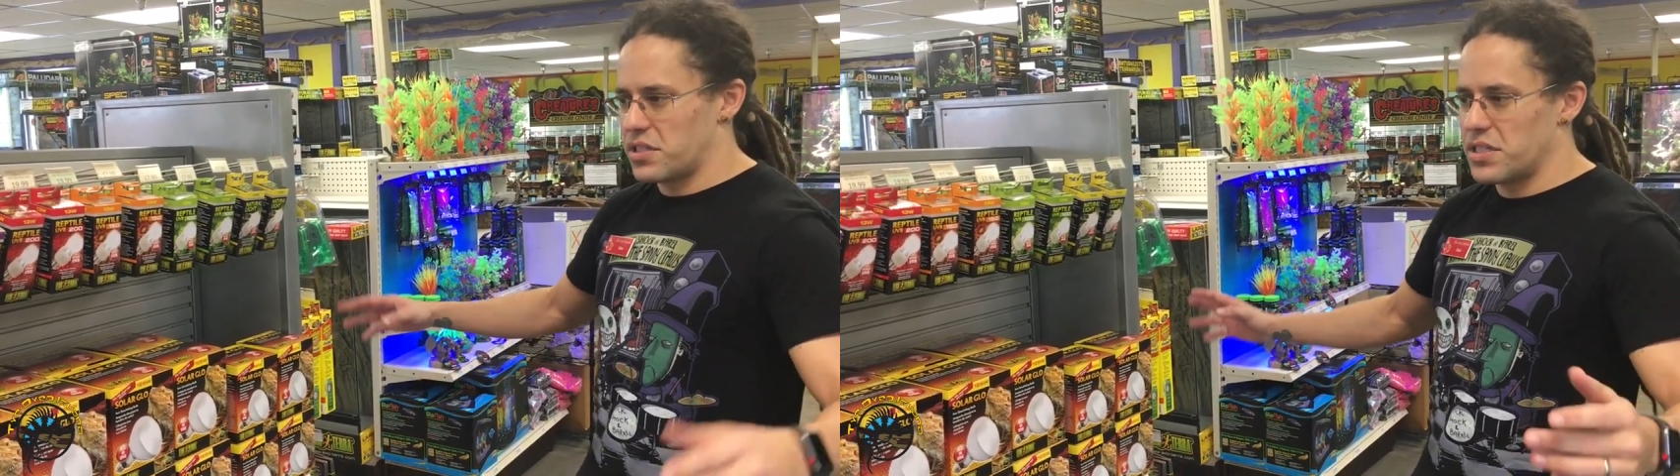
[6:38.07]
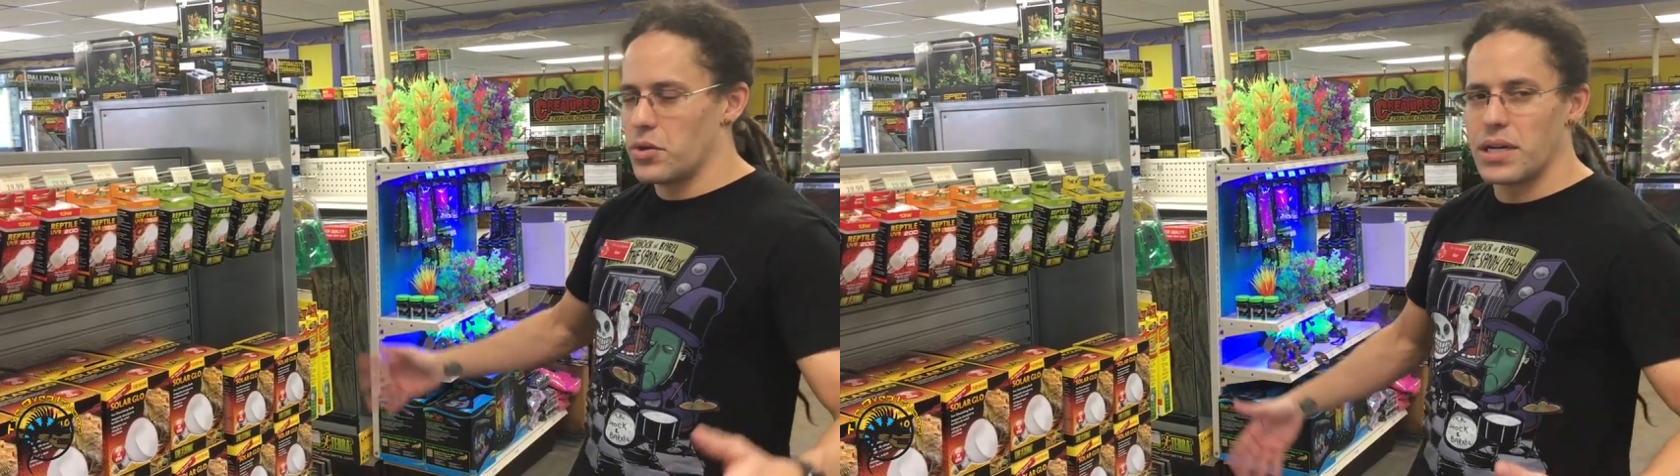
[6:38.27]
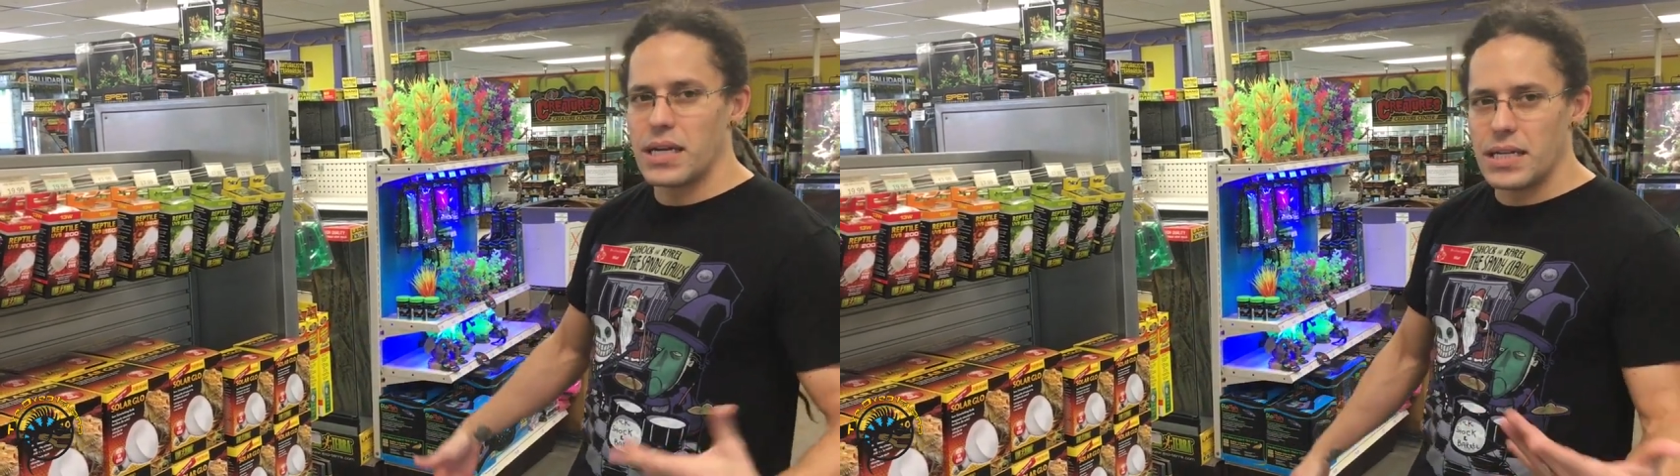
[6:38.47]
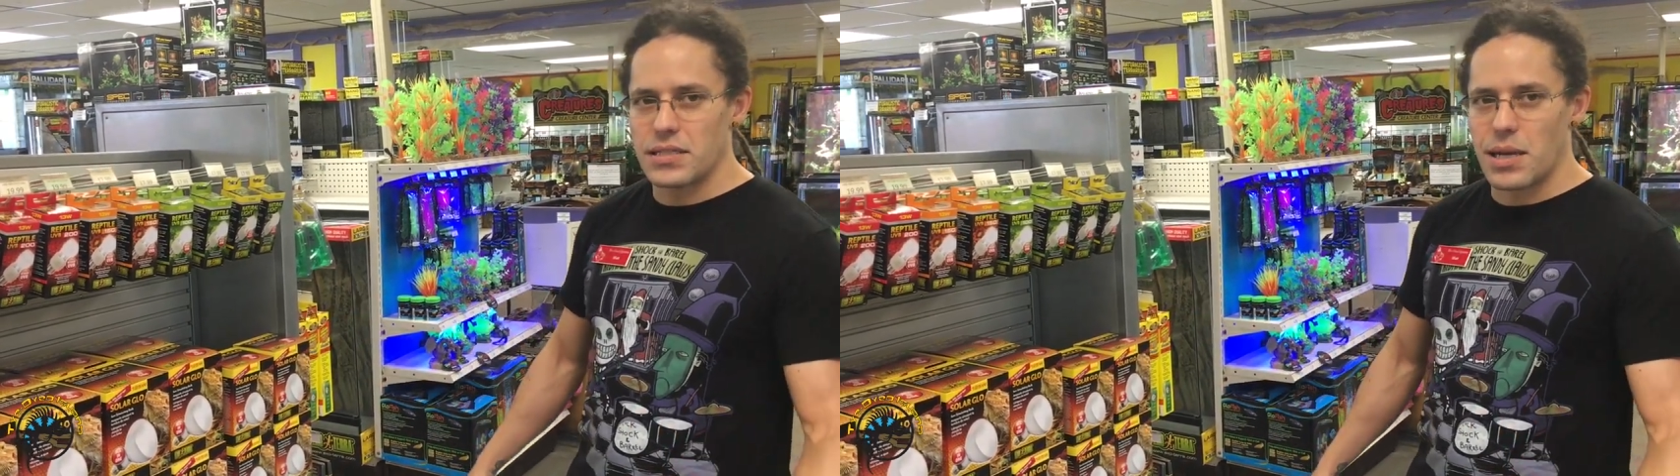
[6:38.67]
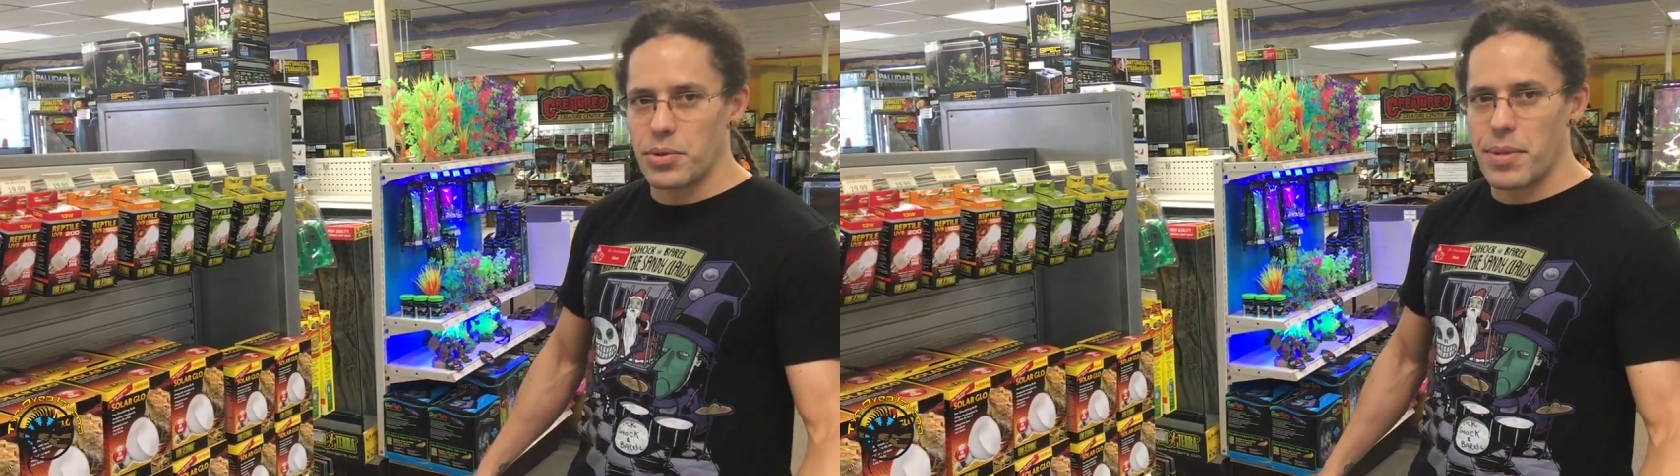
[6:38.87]
you're still gonna
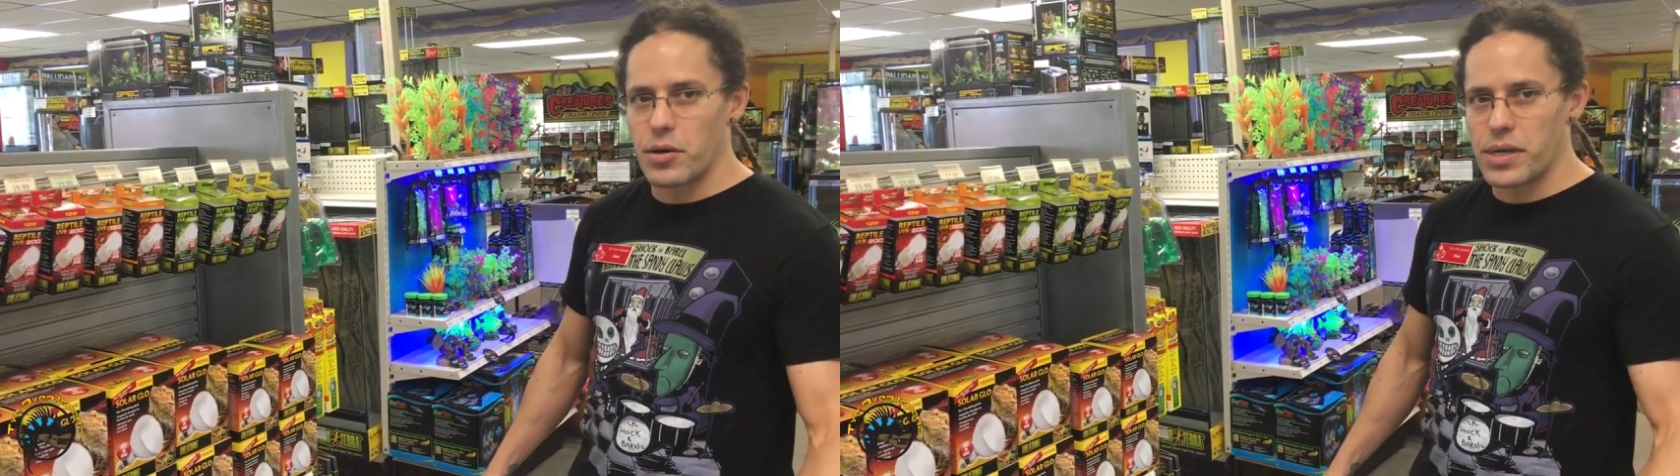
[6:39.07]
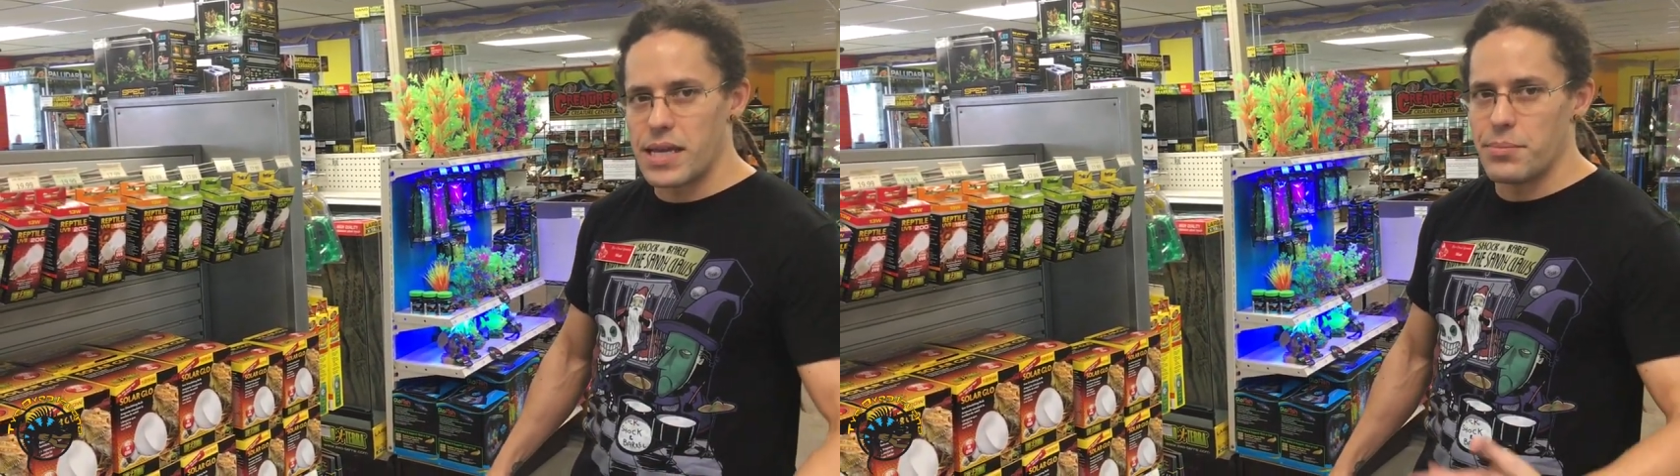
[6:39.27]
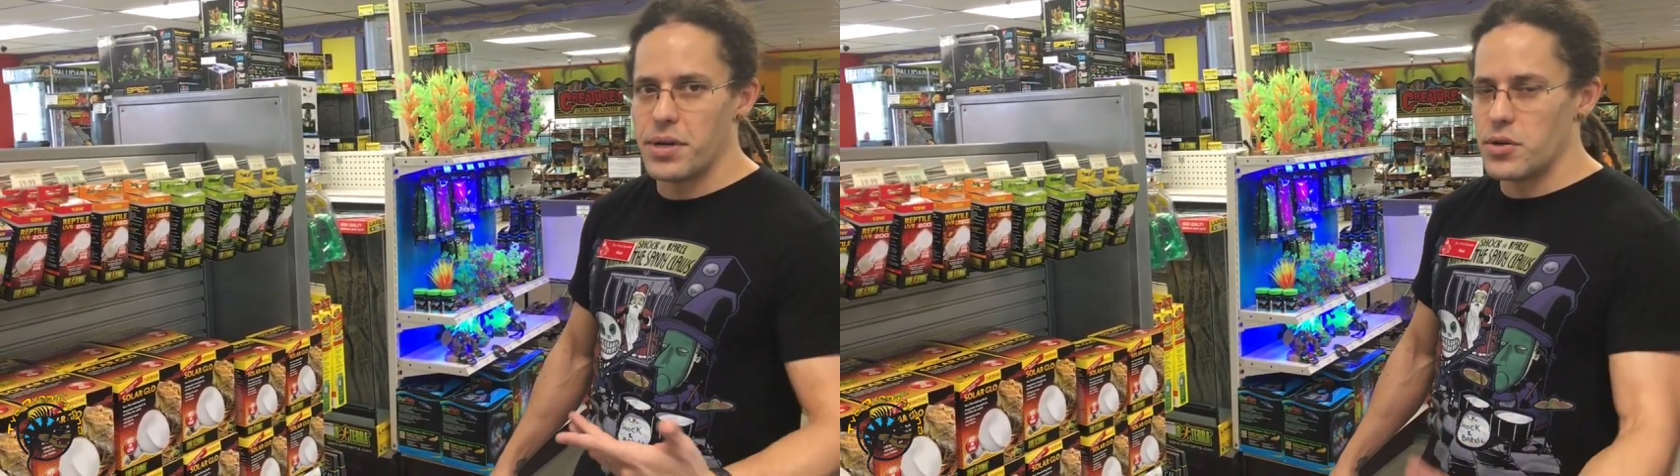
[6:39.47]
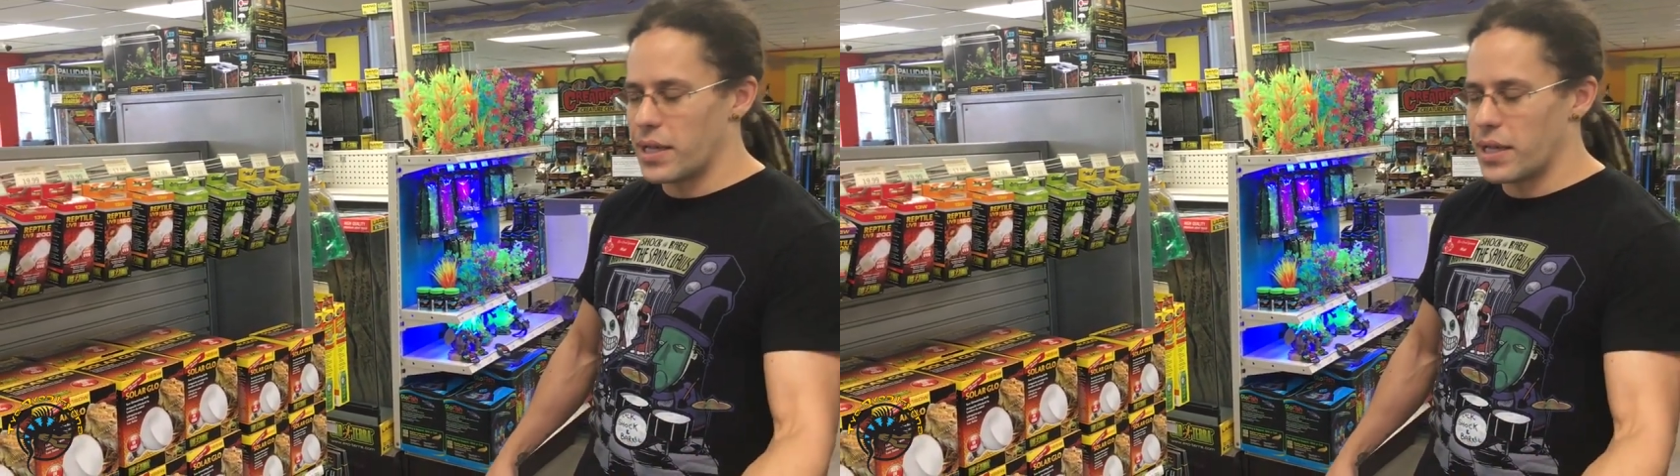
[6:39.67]
need supplemental heat,